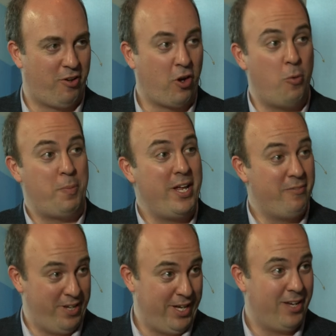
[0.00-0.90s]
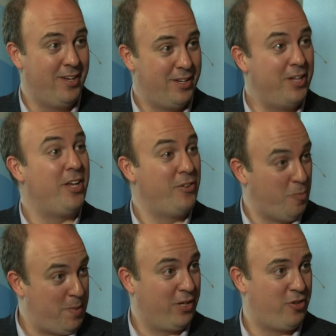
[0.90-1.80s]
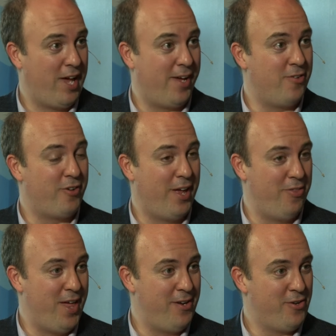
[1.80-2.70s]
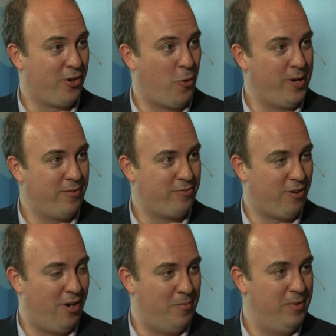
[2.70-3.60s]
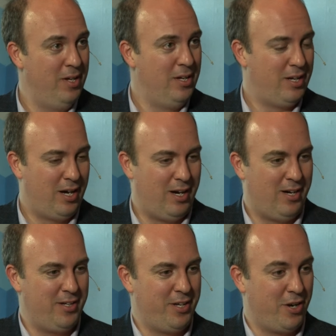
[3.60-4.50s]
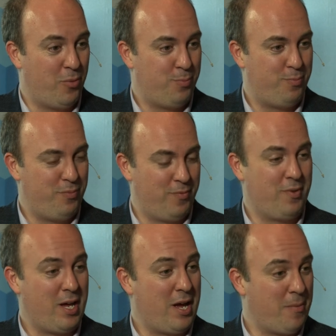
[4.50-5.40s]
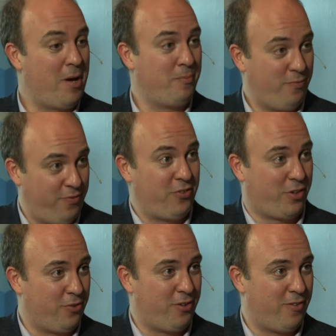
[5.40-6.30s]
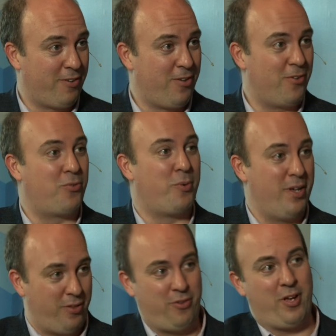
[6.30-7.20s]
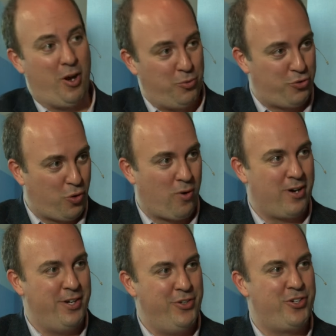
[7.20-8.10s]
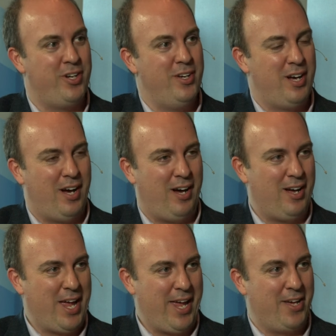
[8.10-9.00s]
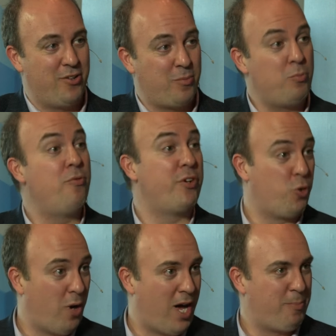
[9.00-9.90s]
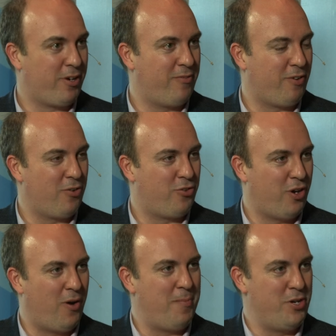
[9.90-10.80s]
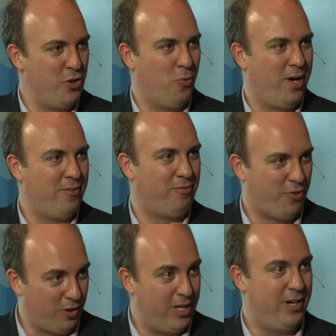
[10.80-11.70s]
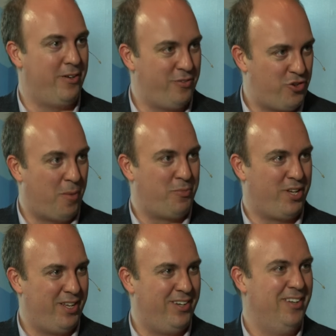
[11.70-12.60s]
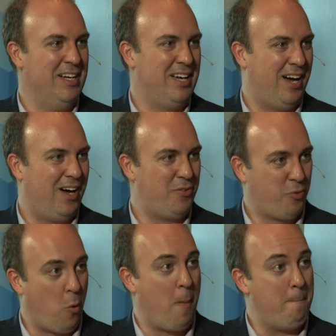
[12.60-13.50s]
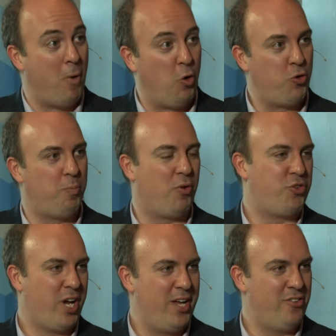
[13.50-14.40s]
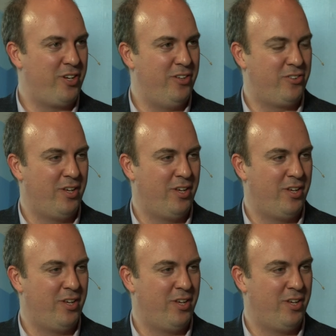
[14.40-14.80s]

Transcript: of all, going P to V yeah. is a big change, and yeah. then you're going from, uh, you know, physical servers with you know storage uh, and moving to a hyperconverged, So, I mean, you went full in and jumped in uh, for multiple changes.